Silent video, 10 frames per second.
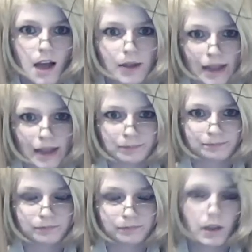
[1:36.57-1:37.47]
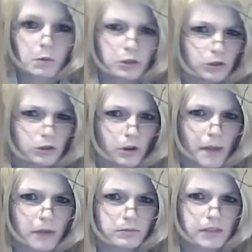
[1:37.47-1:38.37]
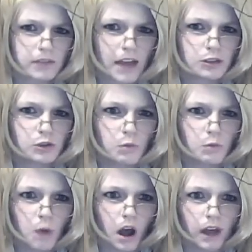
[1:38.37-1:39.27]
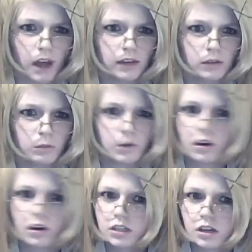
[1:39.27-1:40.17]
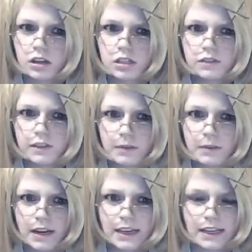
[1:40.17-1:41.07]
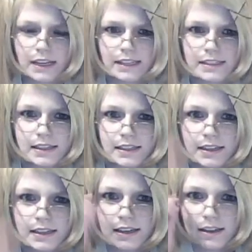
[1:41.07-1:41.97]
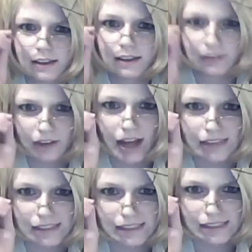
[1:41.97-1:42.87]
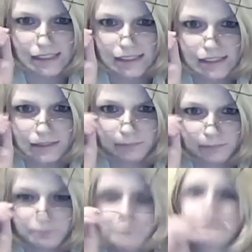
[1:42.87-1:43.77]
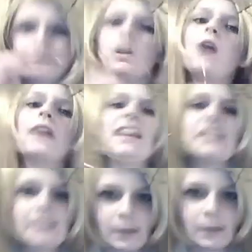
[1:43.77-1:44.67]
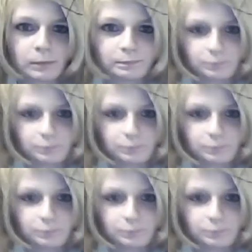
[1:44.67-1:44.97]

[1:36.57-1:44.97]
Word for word: Okay, I want to talk about as to why, when I turn into female England, I have glasses. Okay, here's the deal.